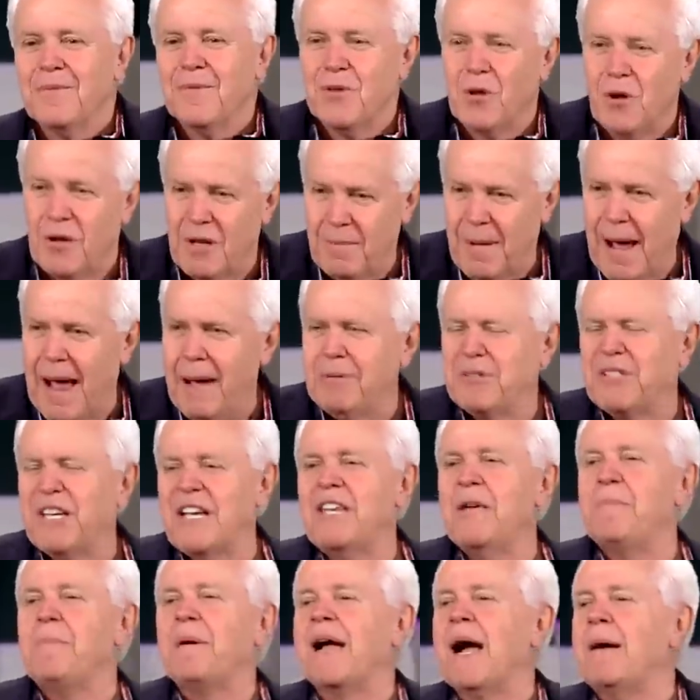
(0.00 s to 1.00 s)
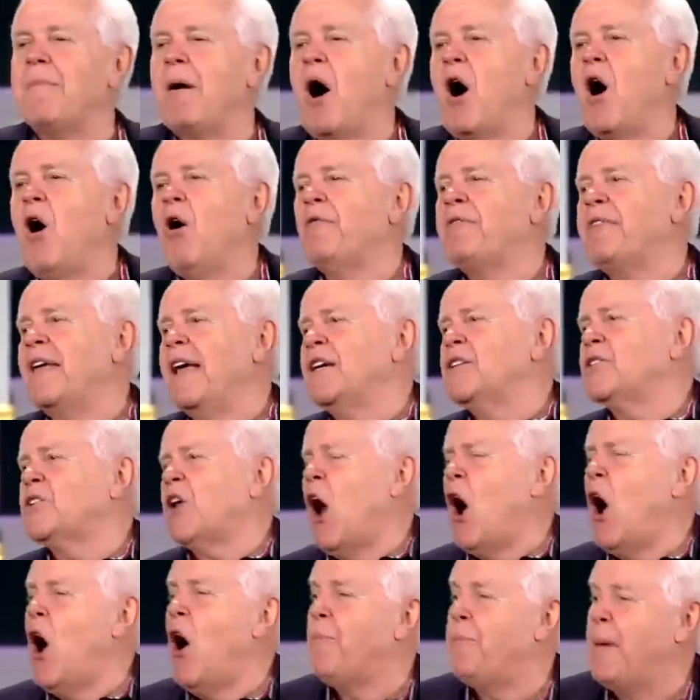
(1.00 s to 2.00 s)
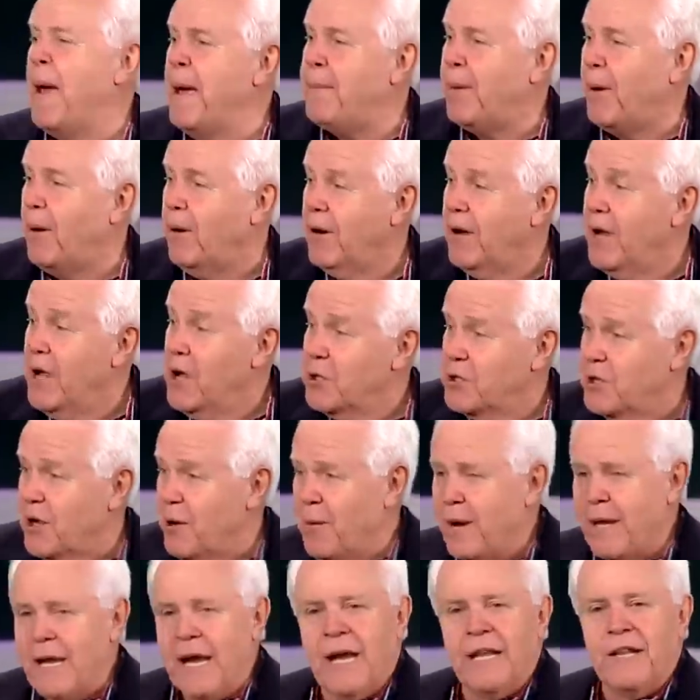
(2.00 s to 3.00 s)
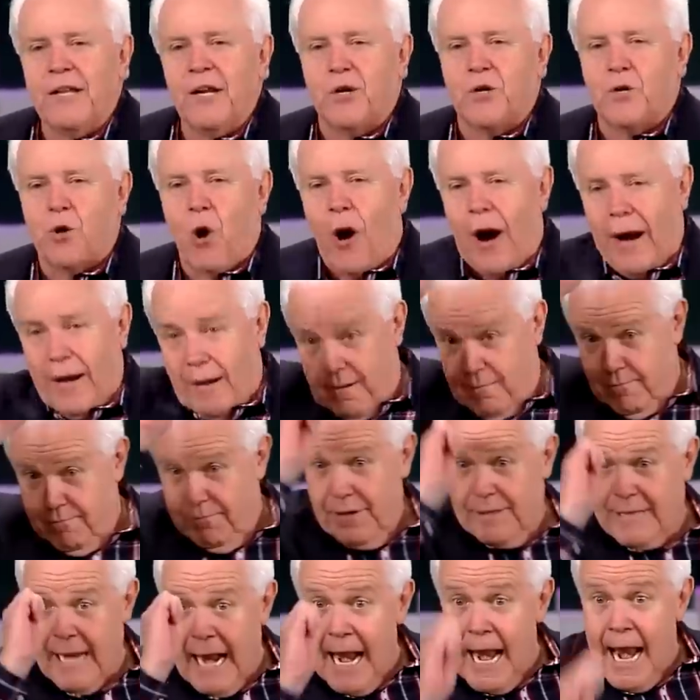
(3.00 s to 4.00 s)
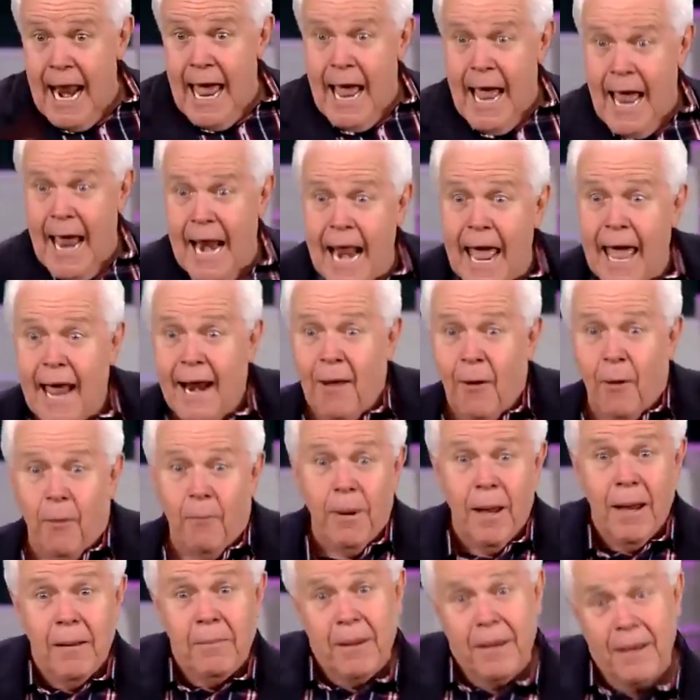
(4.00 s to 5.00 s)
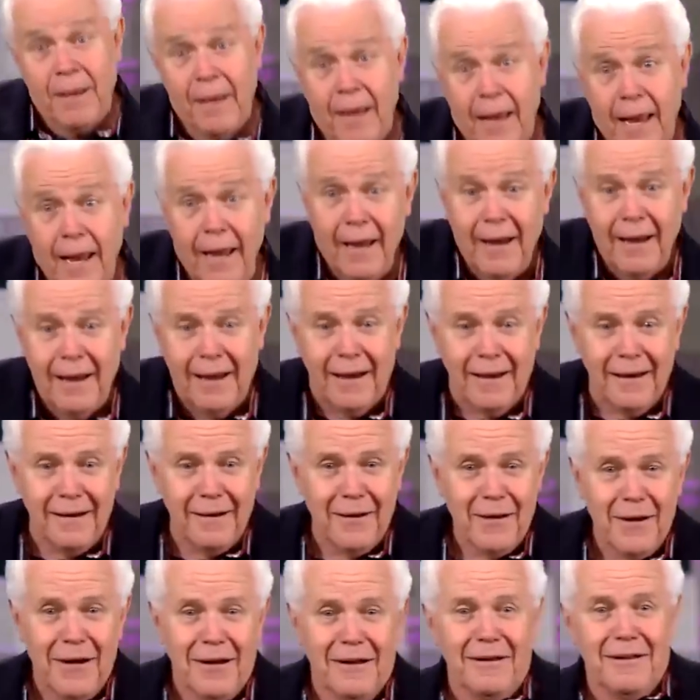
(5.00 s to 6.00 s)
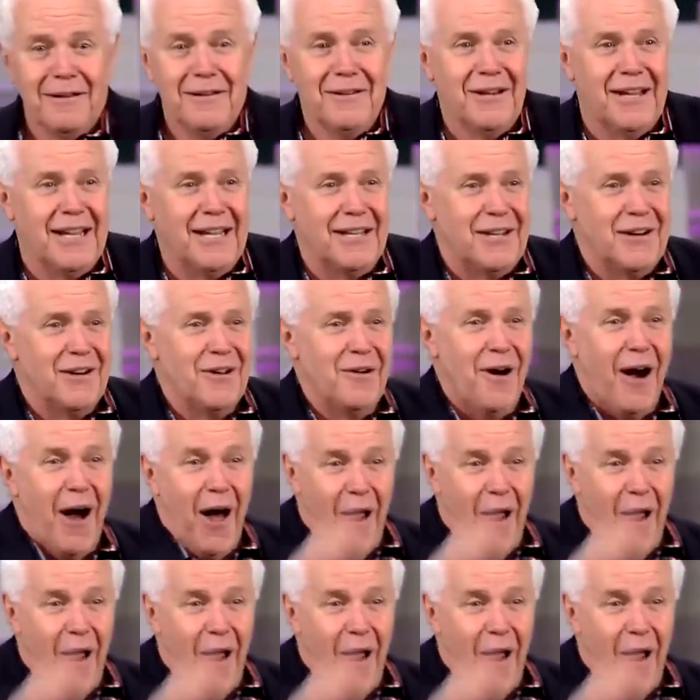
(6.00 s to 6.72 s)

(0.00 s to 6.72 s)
So the Bible said you become all things to all people. So when you're in Detroit, put that lion hat on, baby. Hey, you get to New